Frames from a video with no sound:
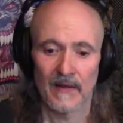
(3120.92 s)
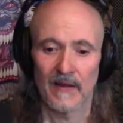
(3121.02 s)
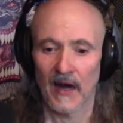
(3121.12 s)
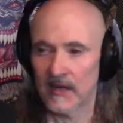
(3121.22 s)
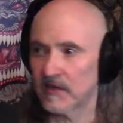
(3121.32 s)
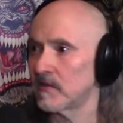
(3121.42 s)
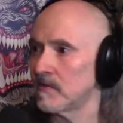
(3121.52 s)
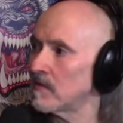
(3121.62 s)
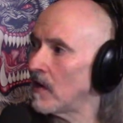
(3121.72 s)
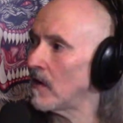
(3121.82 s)
I
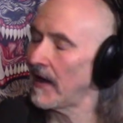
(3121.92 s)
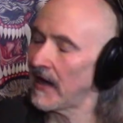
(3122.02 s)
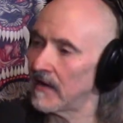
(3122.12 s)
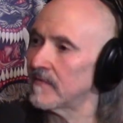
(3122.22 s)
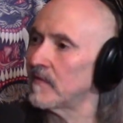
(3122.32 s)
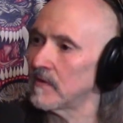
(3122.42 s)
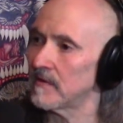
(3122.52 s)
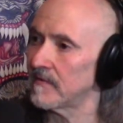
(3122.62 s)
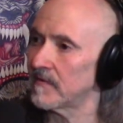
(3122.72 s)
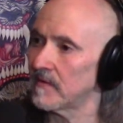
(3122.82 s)
do know a handful
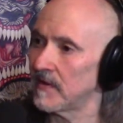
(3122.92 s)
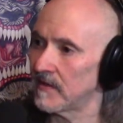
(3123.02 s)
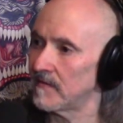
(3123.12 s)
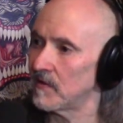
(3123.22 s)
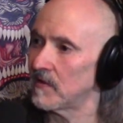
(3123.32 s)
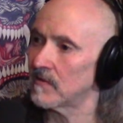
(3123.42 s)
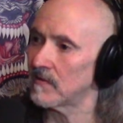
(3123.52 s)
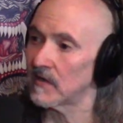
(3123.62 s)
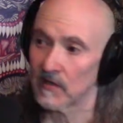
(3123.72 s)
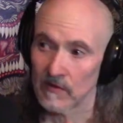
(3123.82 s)
of
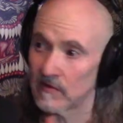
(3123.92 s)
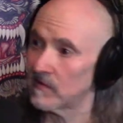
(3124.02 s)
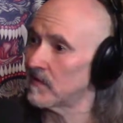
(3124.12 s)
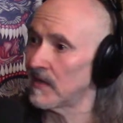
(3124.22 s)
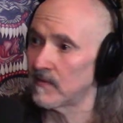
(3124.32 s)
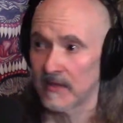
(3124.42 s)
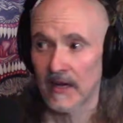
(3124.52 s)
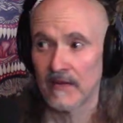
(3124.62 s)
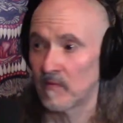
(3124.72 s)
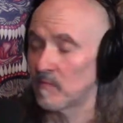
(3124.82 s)
individuals, and you just said it
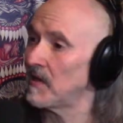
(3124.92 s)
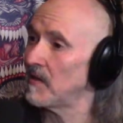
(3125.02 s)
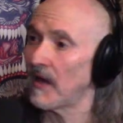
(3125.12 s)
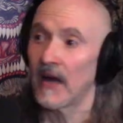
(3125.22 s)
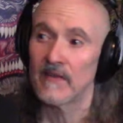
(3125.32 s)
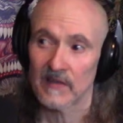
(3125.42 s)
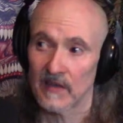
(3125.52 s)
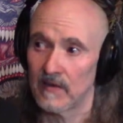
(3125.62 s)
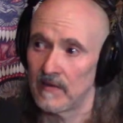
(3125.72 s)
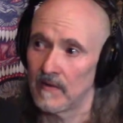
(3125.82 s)
without even me
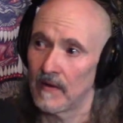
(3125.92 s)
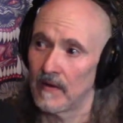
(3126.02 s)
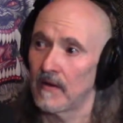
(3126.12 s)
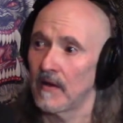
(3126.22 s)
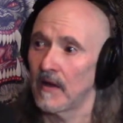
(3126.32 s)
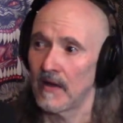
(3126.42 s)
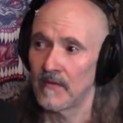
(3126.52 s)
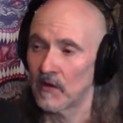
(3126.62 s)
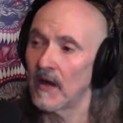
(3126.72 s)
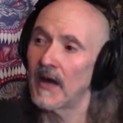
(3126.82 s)
asking you. Oh, yeah.
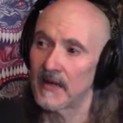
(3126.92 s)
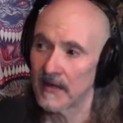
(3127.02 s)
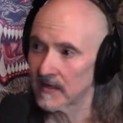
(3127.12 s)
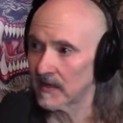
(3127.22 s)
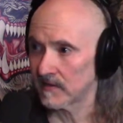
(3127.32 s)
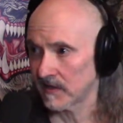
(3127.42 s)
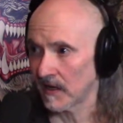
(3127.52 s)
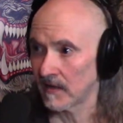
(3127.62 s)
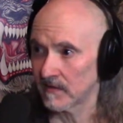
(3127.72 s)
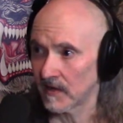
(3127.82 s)
If you had any kind of
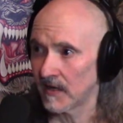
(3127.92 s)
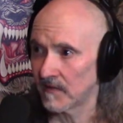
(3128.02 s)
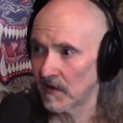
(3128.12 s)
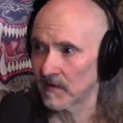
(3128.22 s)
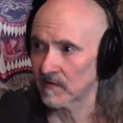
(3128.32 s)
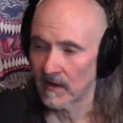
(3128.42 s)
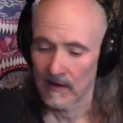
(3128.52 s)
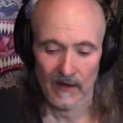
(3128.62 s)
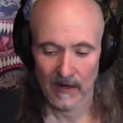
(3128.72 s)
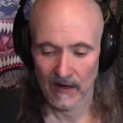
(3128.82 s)
sa side effects.
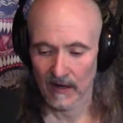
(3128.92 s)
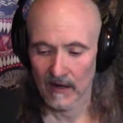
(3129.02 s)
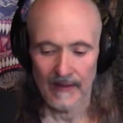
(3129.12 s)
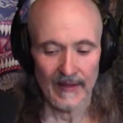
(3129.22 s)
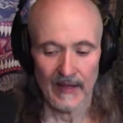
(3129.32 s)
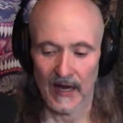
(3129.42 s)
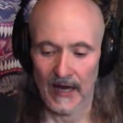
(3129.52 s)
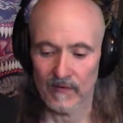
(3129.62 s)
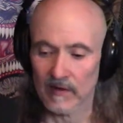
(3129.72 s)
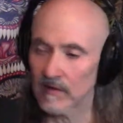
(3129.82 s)
Uh, I
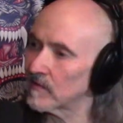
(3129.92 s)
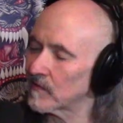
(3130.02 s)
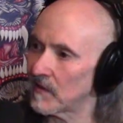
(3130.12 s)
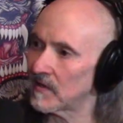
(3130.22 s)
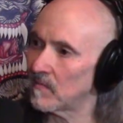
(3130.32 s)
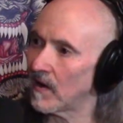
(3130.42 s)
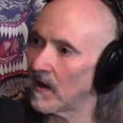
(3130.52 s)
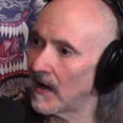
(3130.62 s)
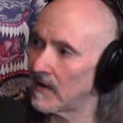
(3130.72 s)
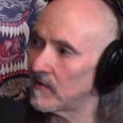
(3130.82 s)
have a close friend of
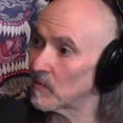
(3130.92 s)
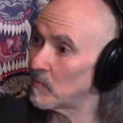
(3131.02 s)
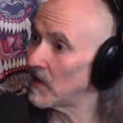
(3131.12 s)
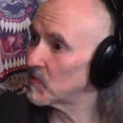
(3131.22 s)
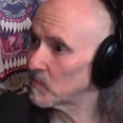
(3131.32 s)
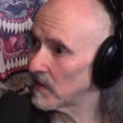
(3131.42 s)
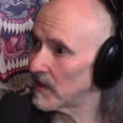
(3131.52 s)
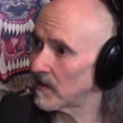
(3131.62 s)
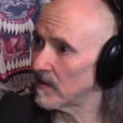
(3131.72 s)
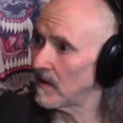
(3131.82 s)
mine who's a bass player